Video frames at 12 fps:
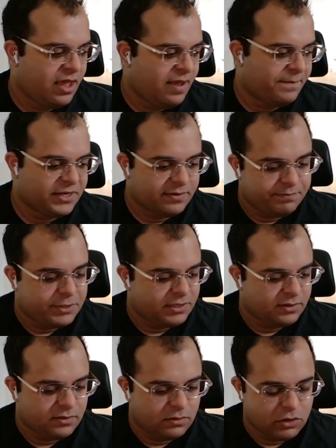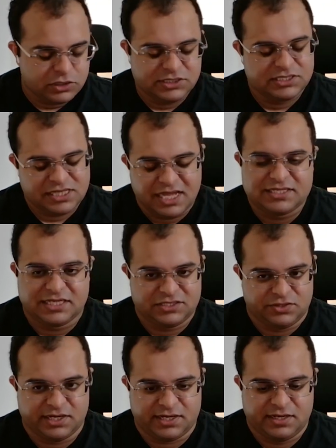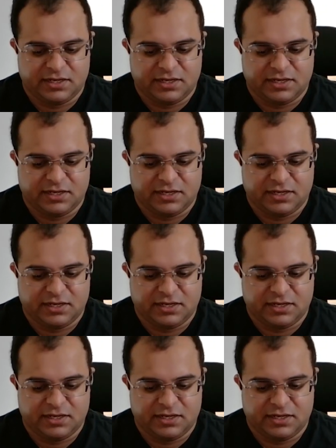But not just cloud-centric.